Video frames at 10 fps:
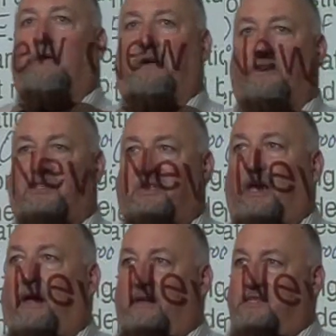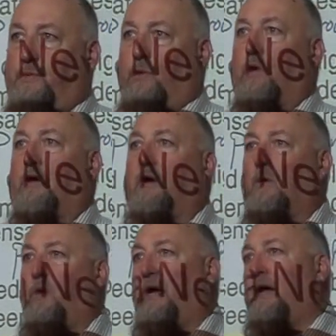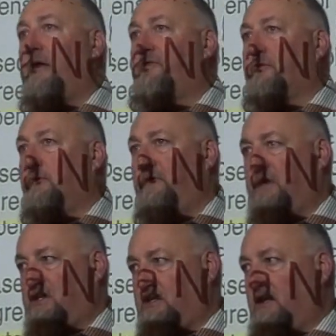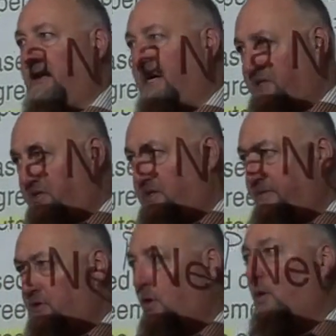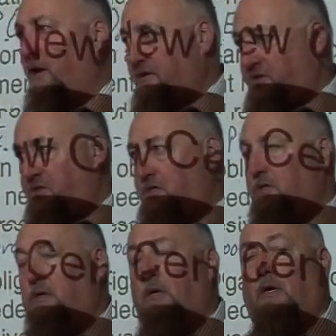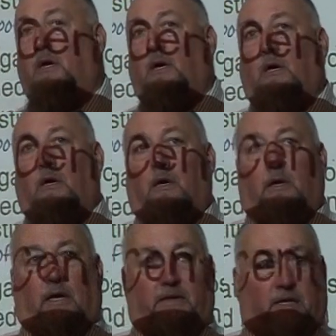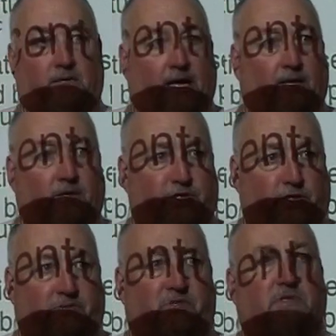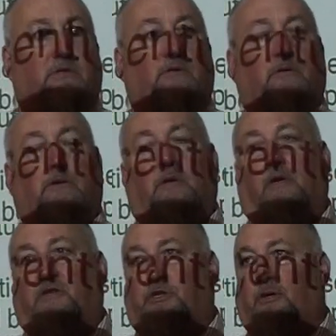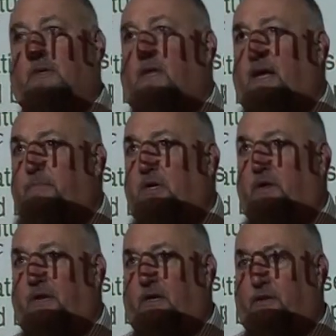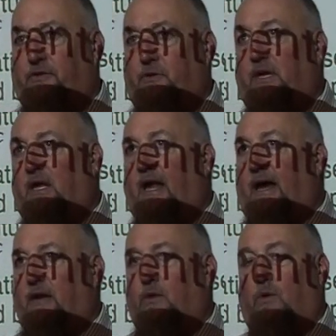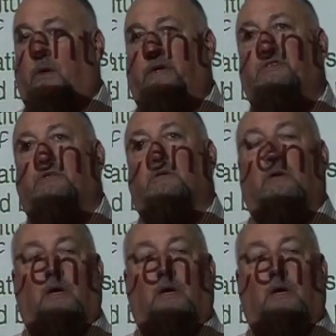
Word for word: you to understand as we work our way through this list of torts, and then negligence and strict liability, the three categories,